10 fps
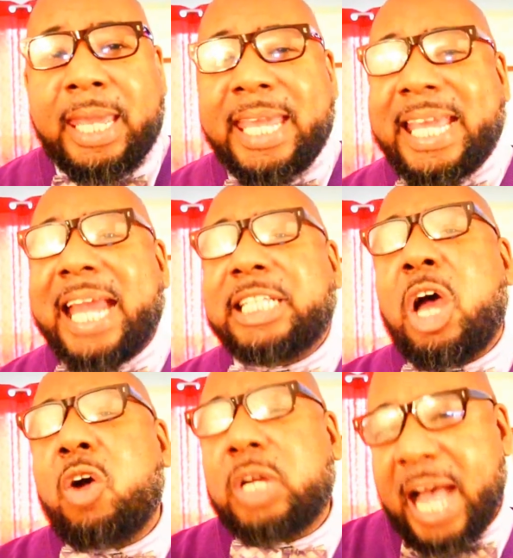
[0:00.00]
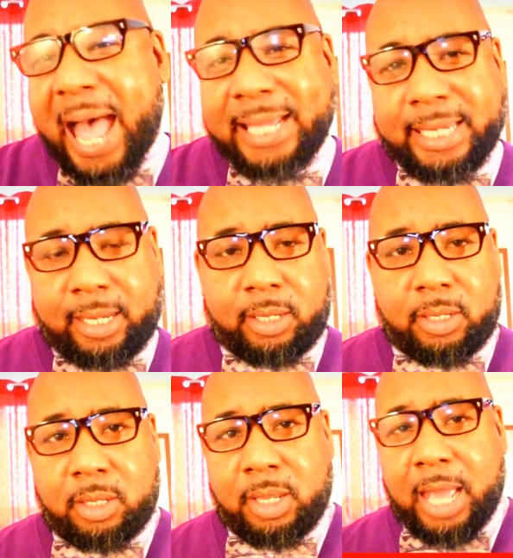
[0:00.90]
he kind of talked cocky.
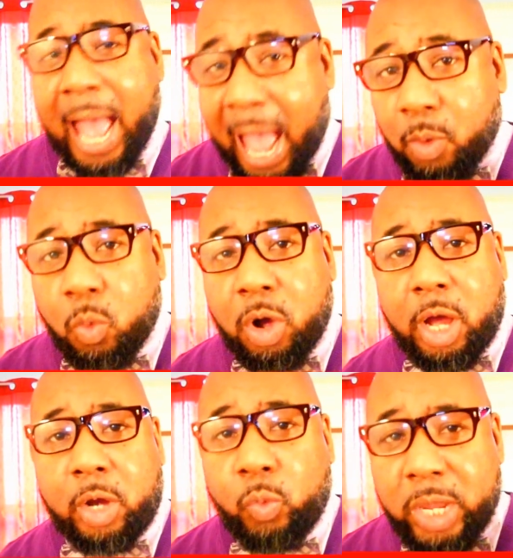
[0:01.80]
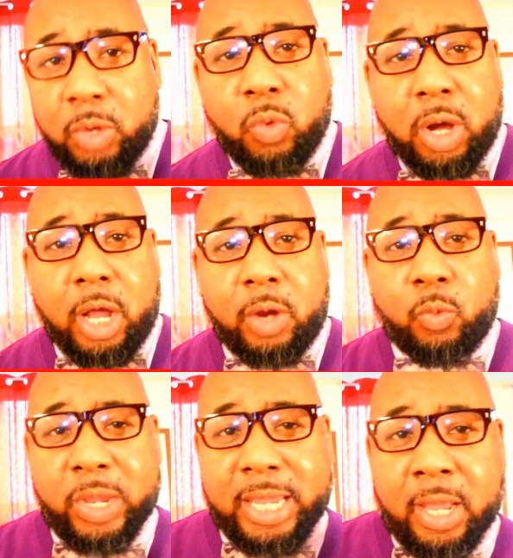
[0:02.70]
I won. We
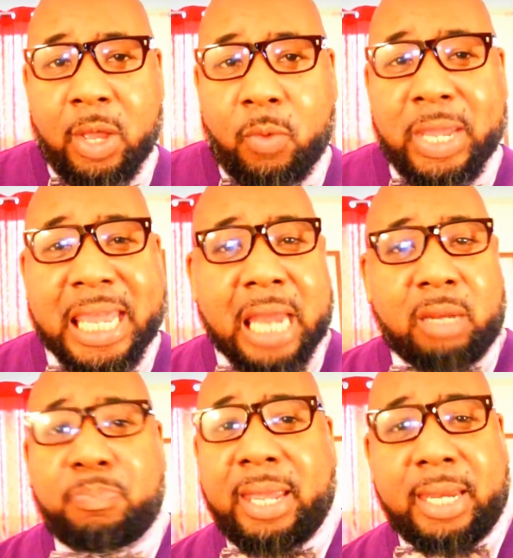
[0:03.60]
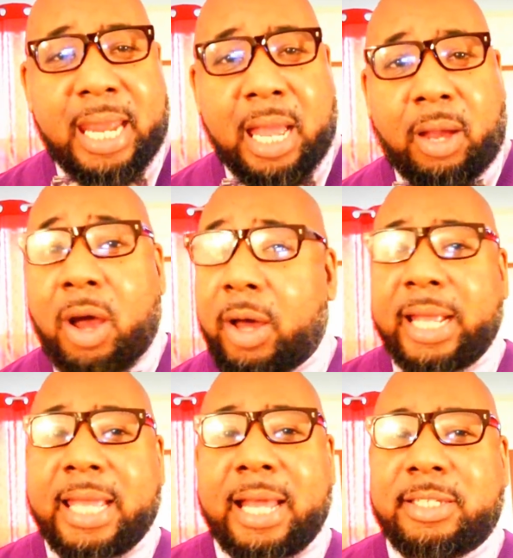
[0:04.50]
won. We got the pen now. All
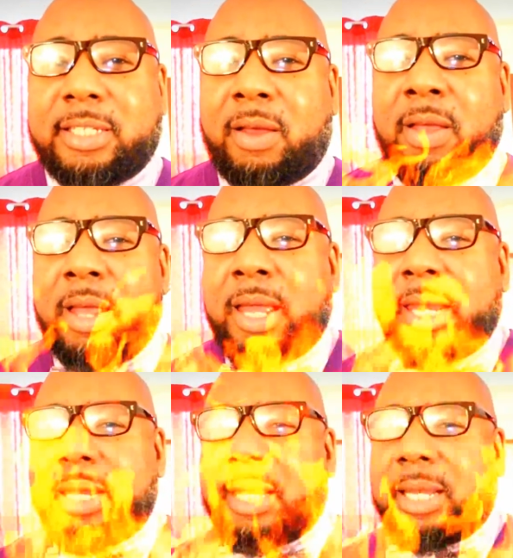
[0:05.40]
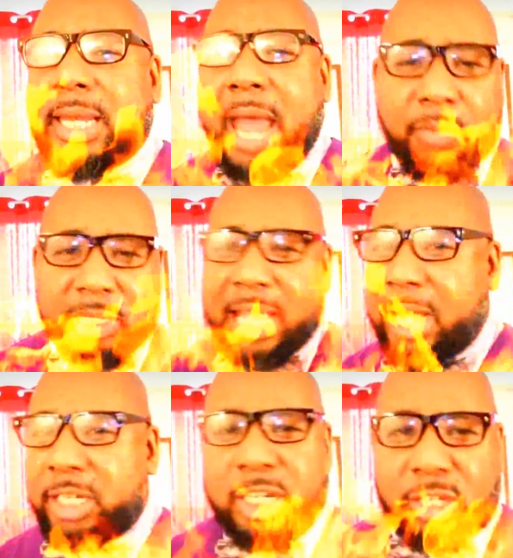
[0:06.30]
that kind of stuff. That would
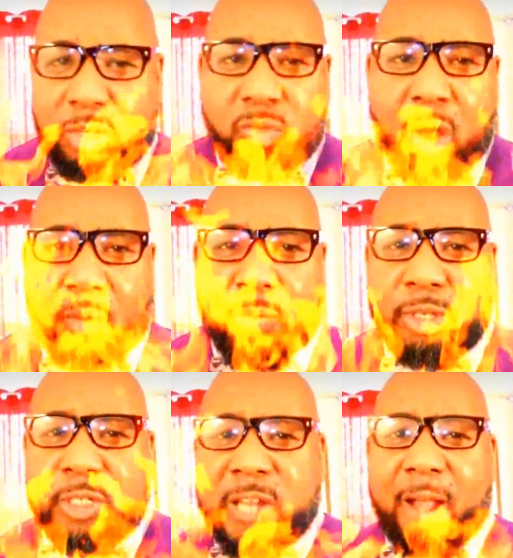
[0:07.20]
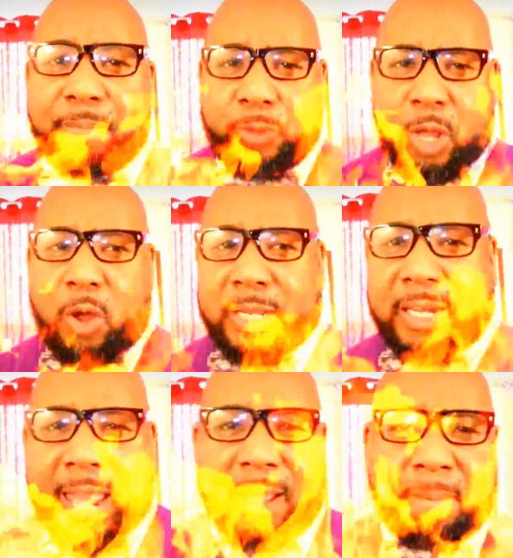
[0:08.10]
kind of tick you off when you start talking
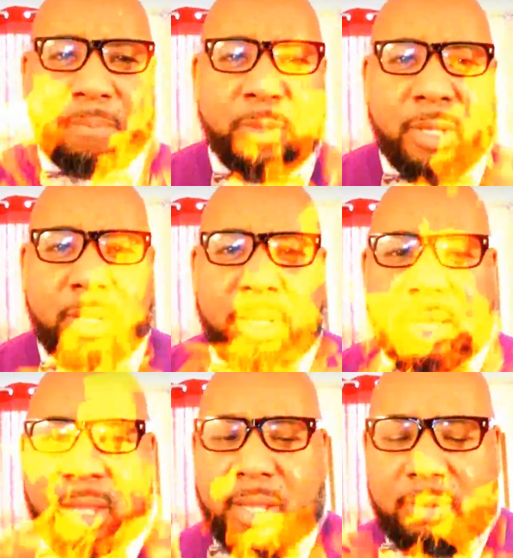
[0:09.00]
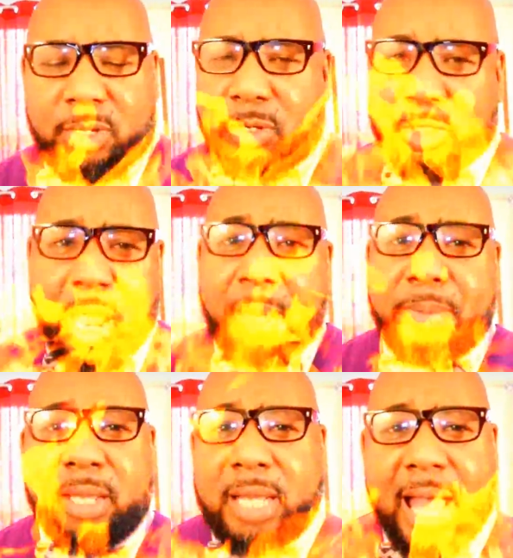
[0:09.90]
like, start
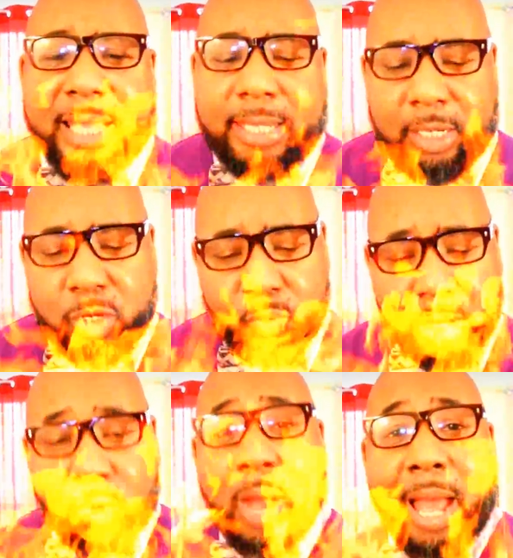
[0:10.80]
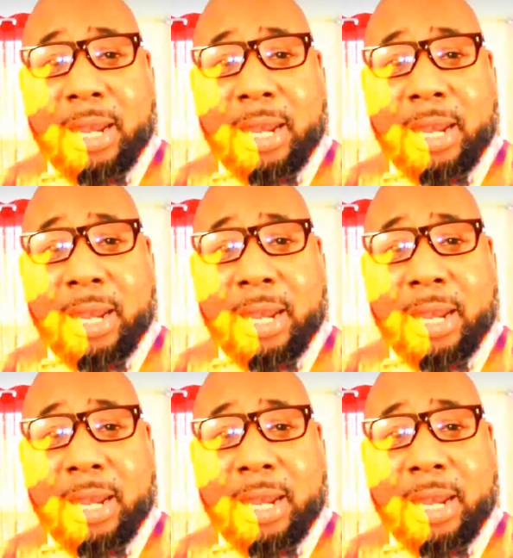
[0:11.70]
being cocky. And you wonder why a